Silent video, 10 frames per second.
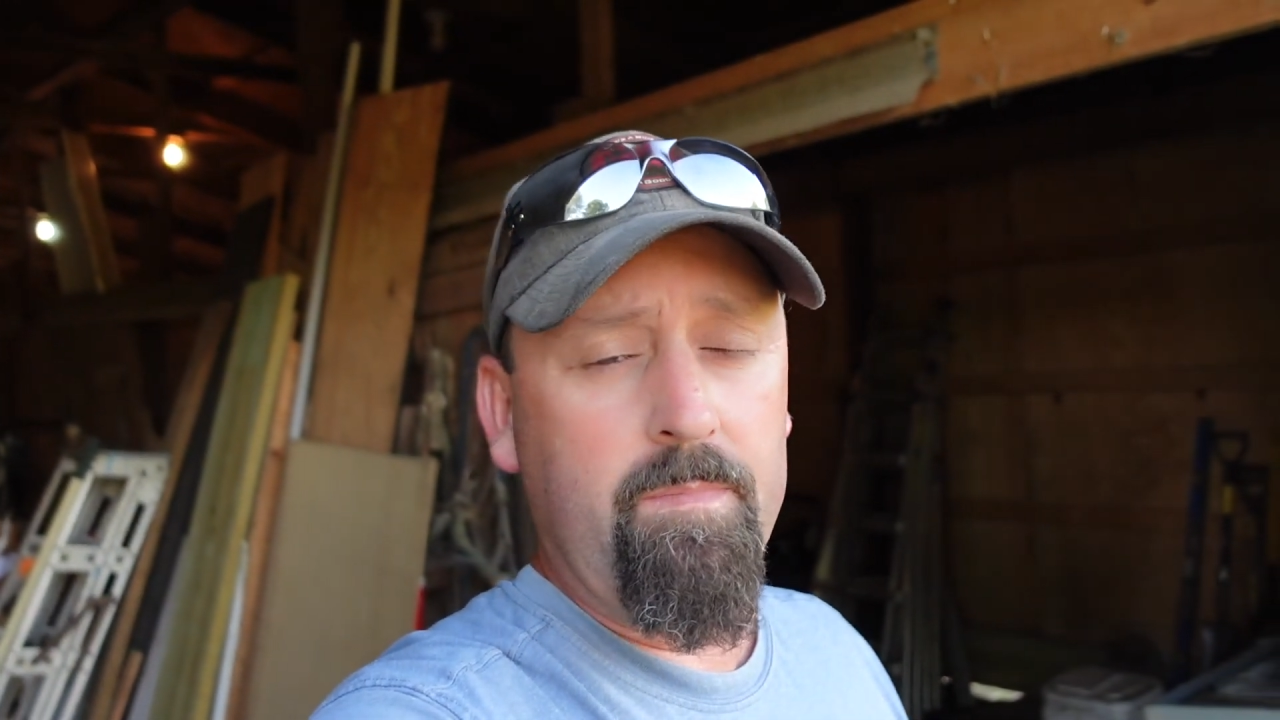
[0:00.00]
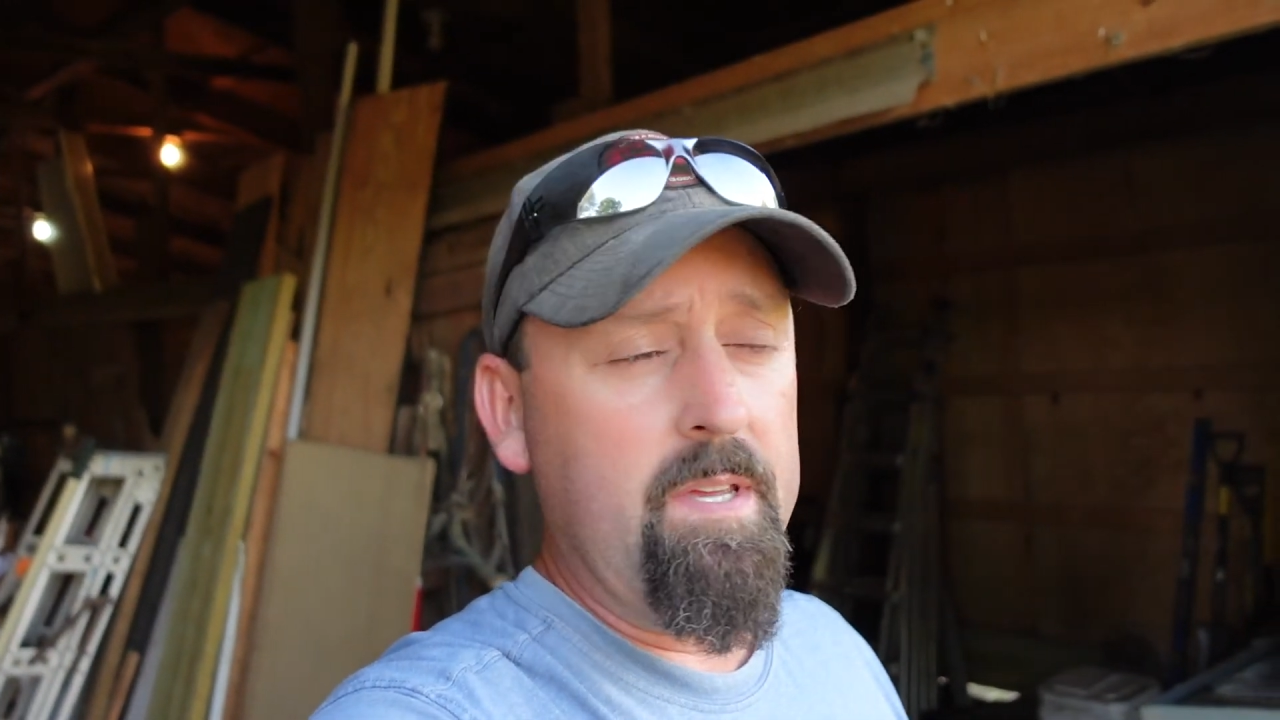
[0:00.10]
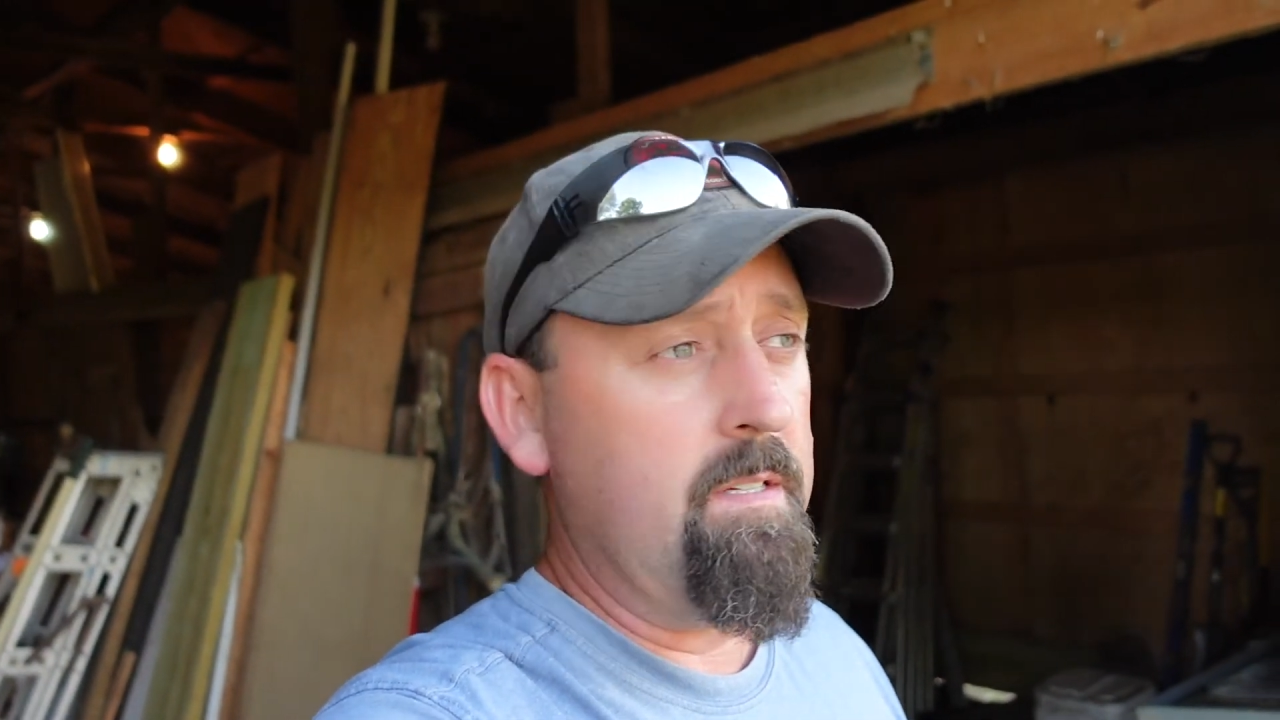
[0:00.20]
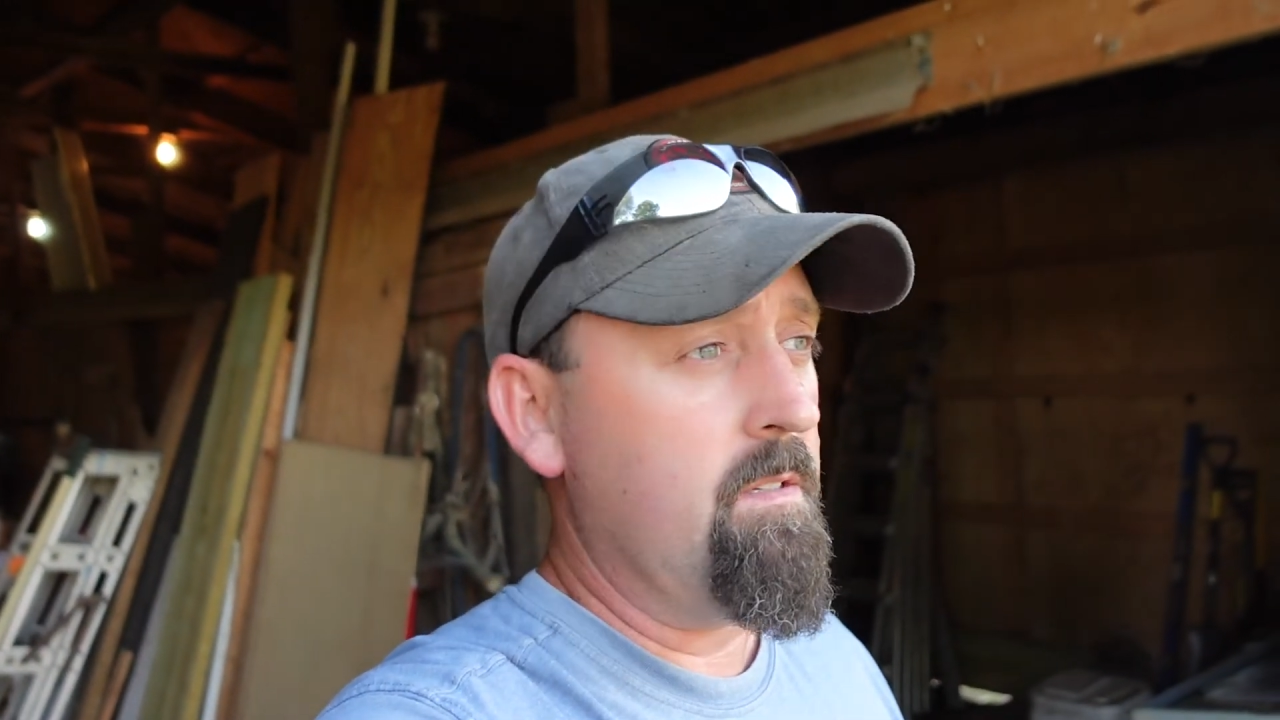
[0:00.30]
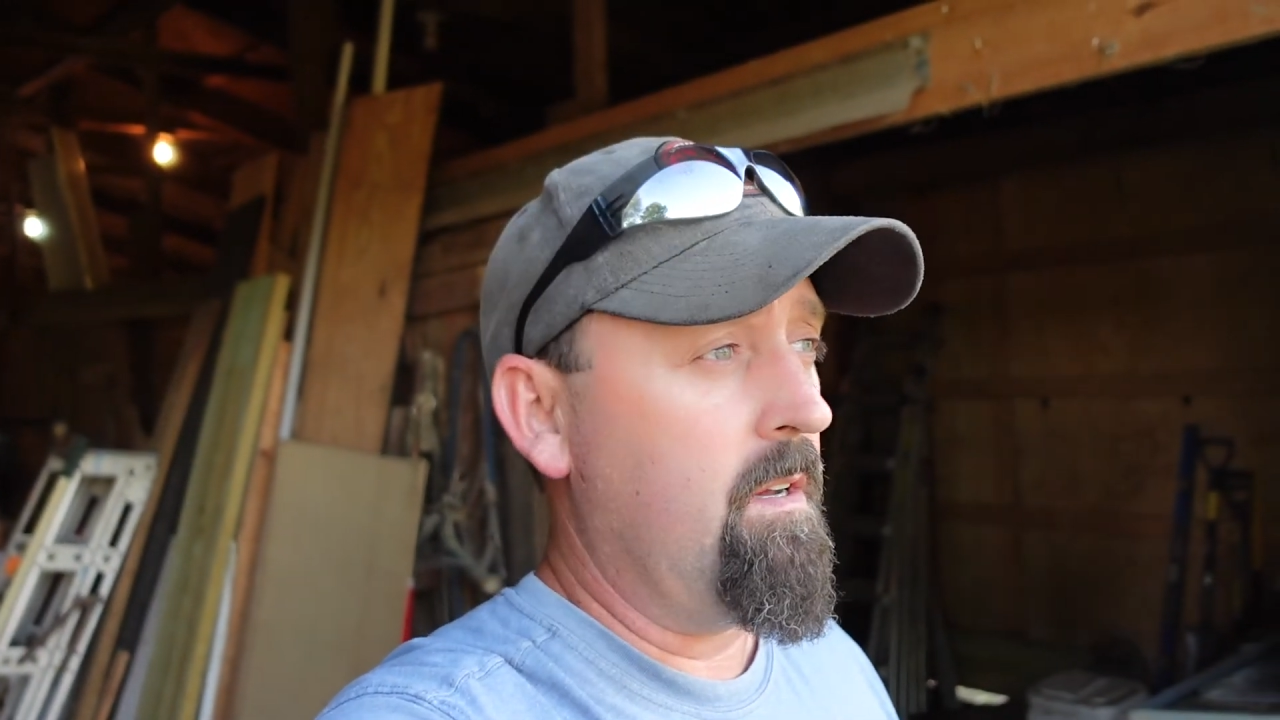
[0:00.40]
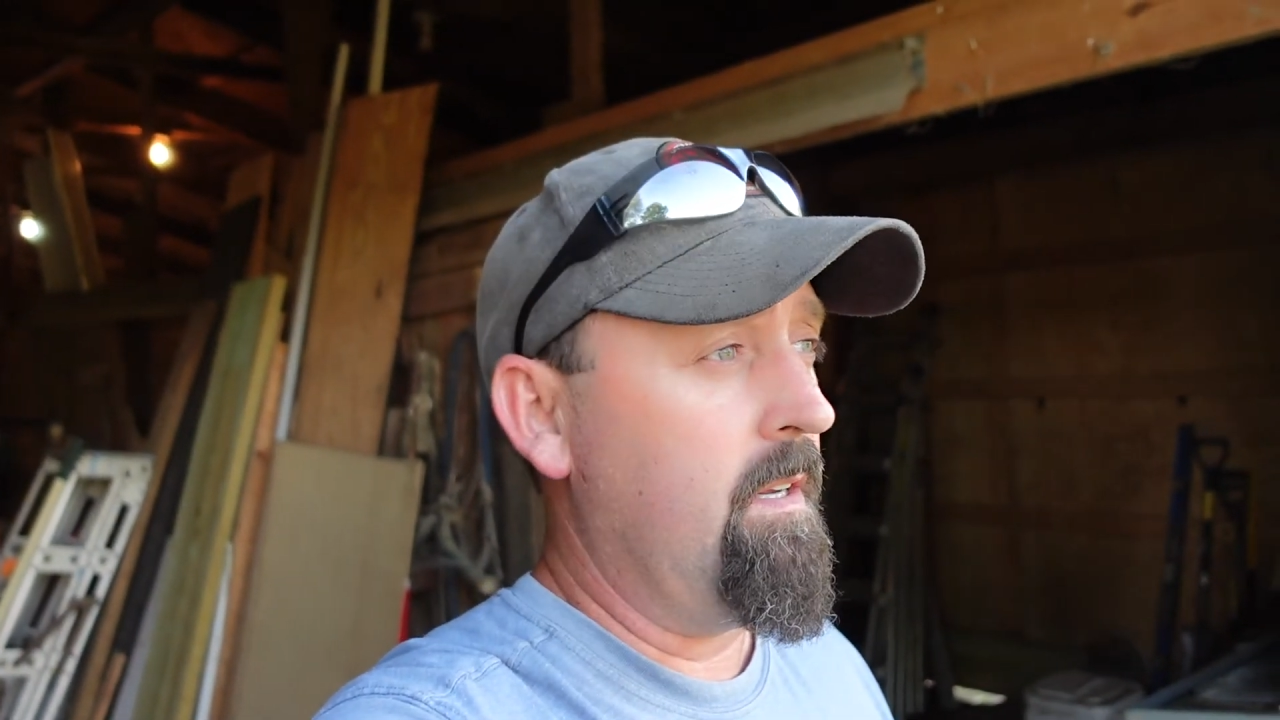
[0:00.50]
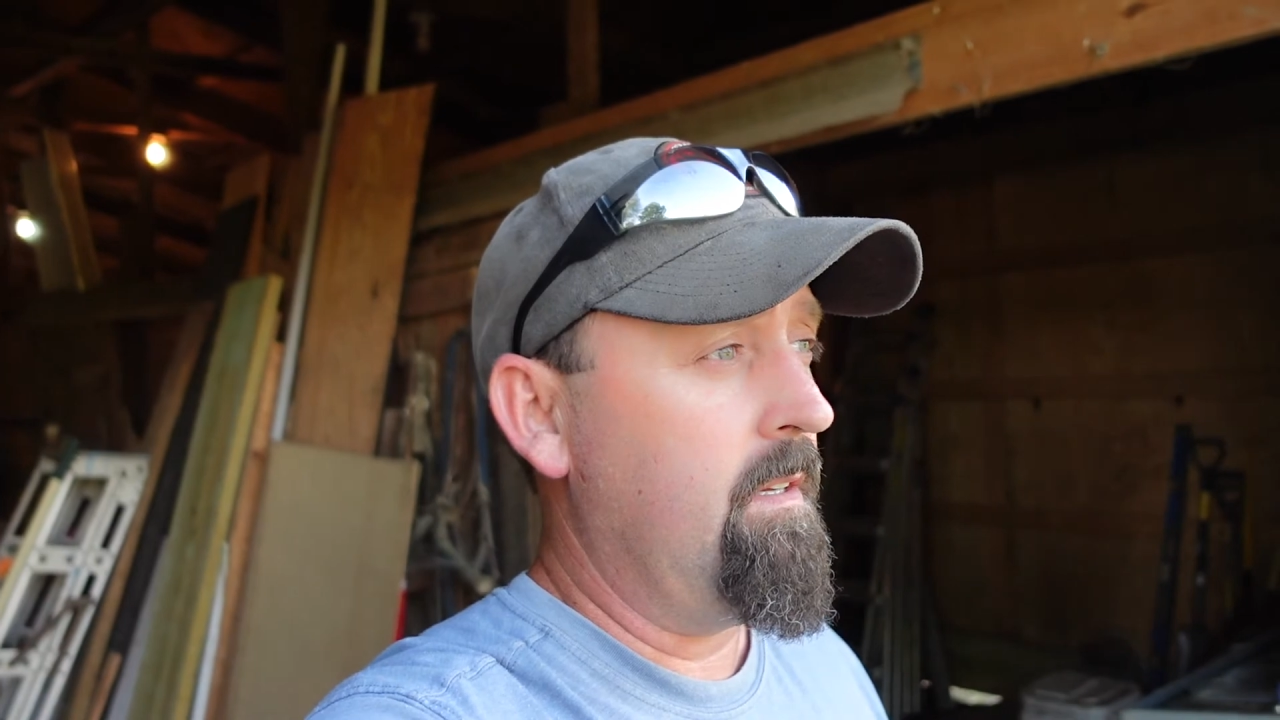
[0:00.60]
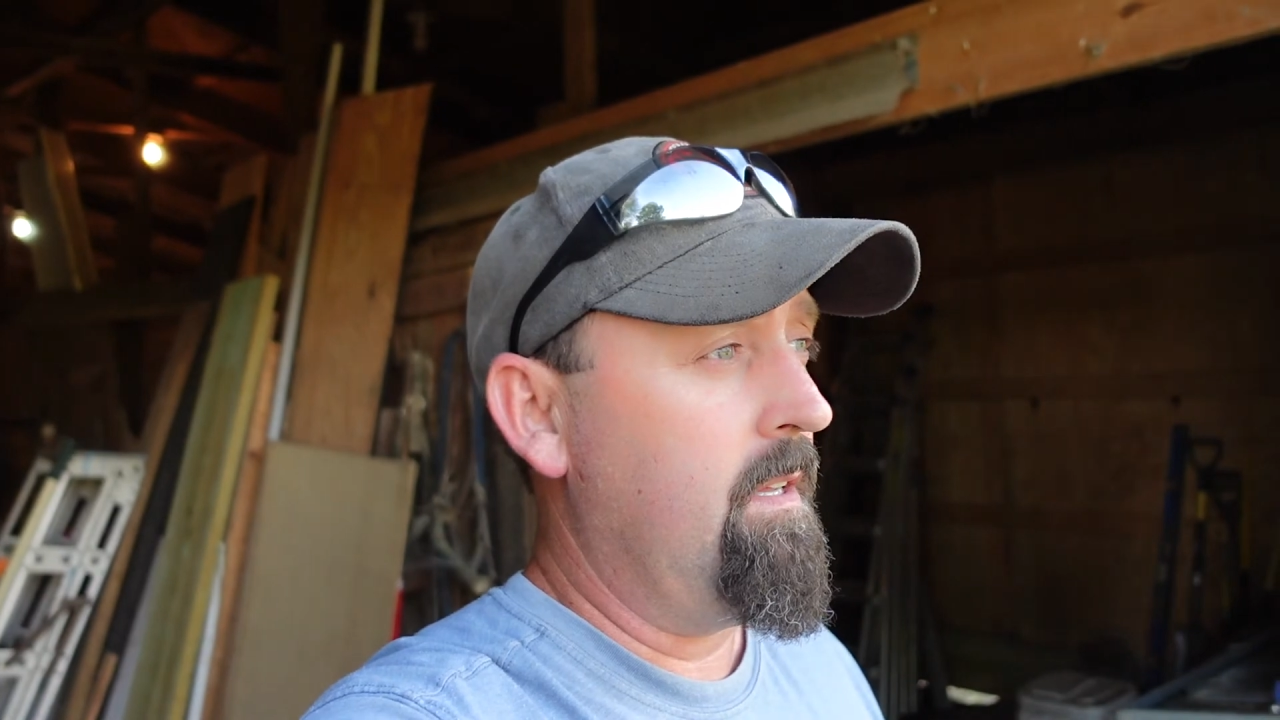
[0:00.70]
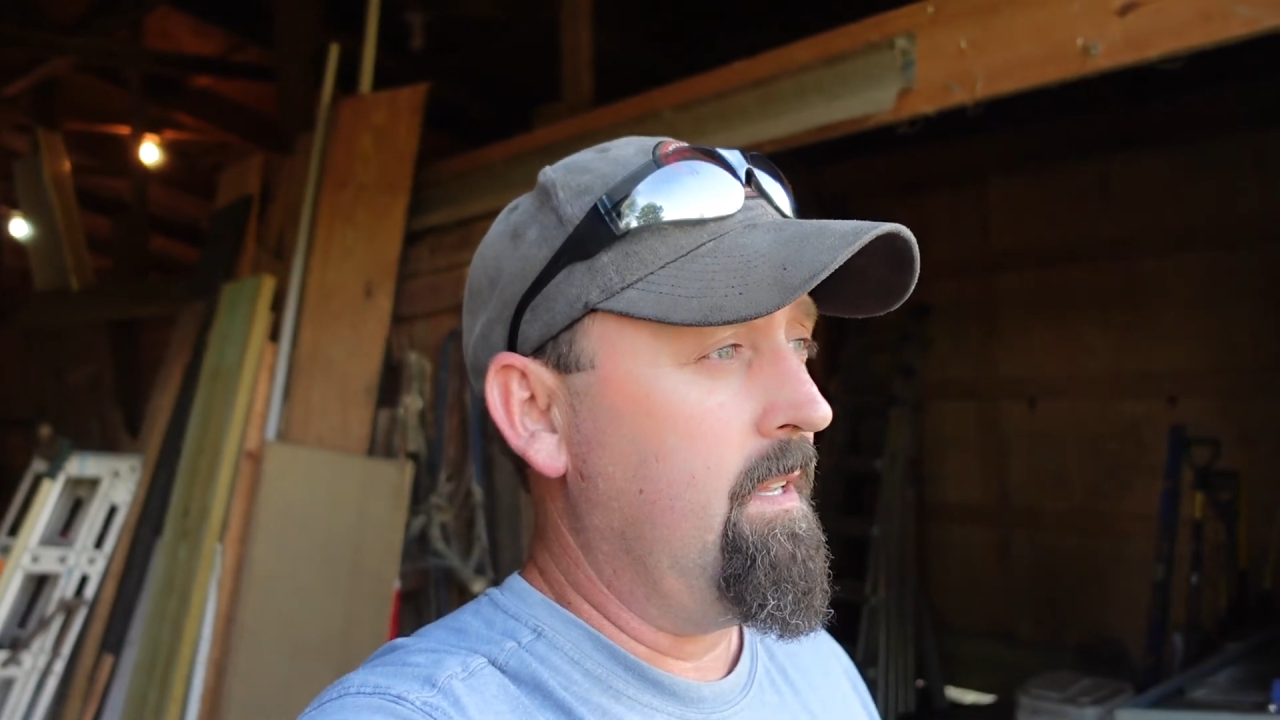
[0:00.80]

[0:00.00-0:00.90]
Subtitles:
things on it